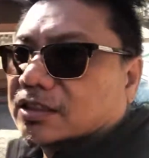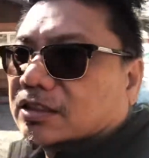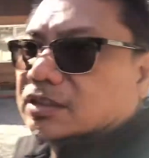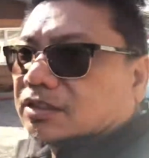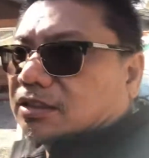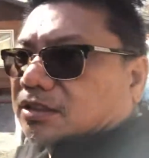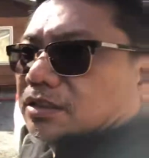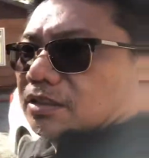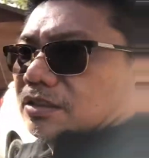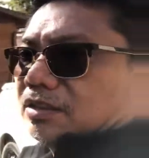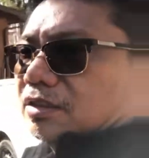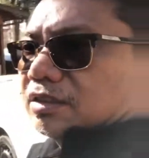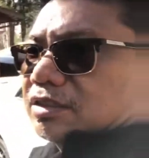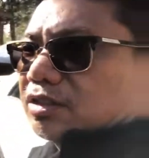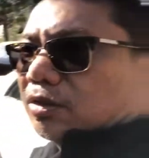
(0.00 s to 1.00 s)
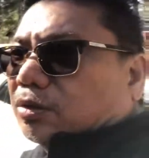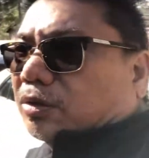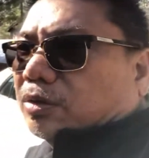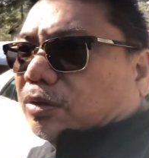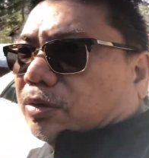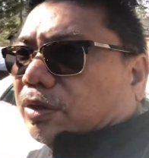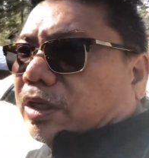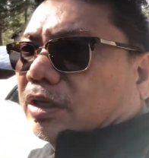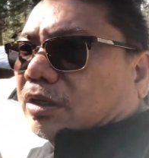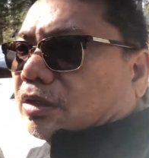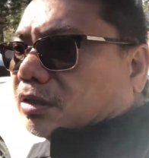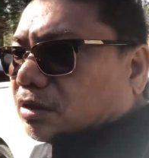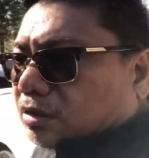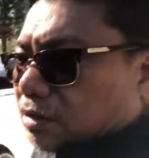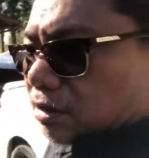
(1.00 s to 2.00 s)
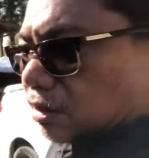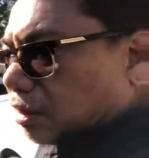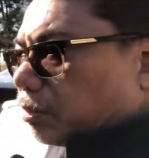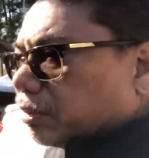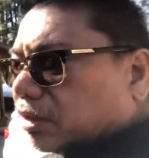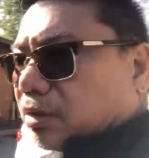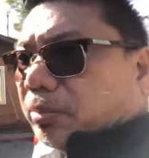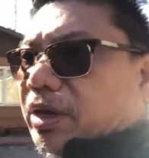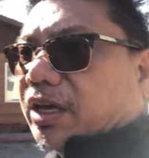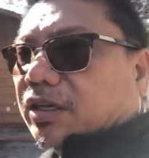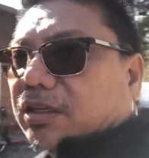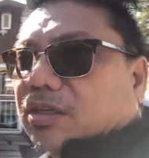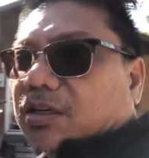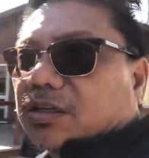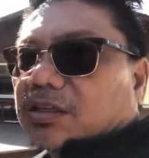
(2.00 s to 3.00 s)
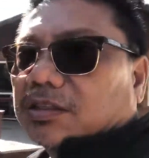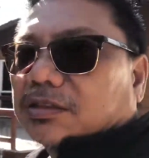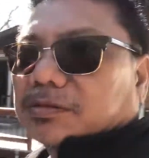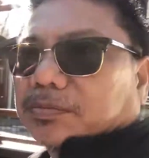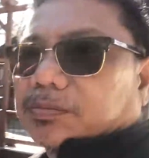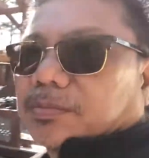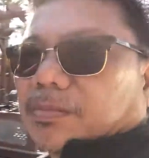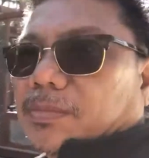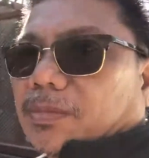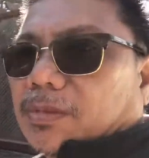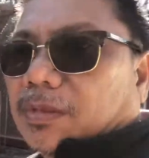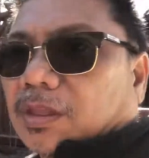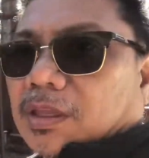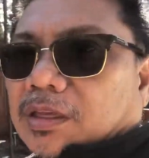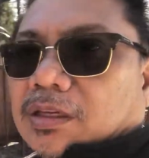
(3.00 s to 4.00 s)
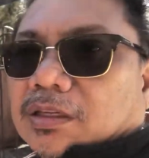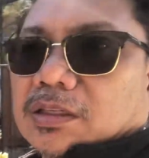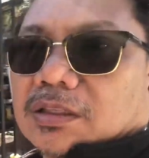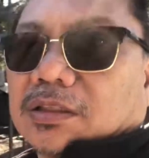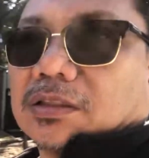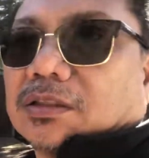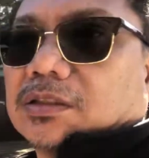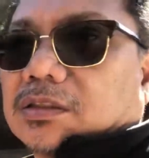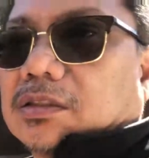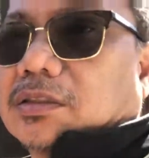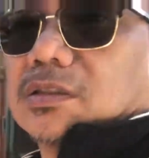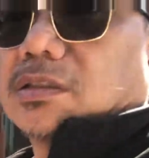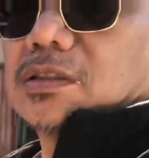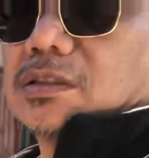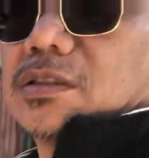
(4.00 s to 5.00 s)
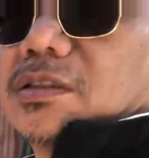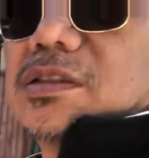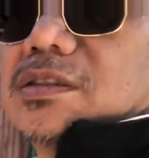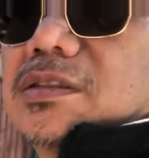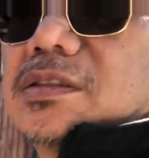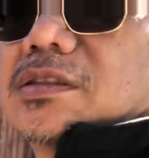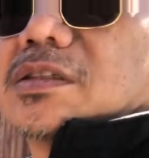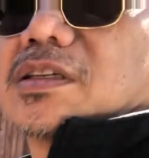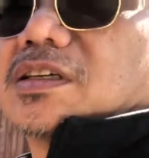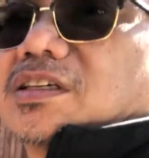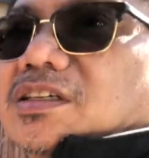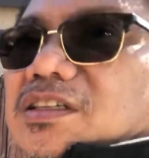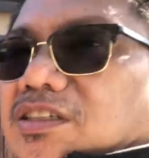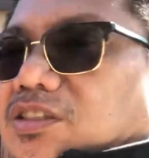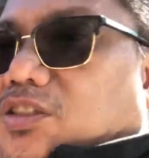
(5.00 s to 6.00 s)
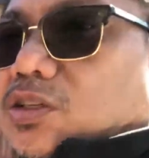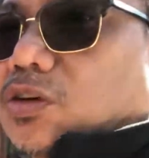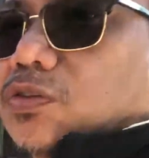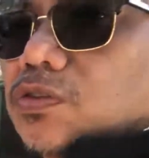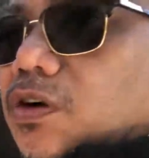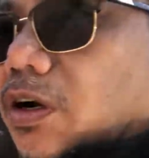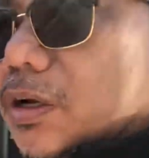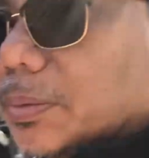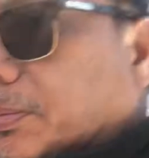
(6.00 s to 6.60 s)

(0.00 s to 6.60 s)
Uh, so here I'm at the backyard. Uh, there's our fire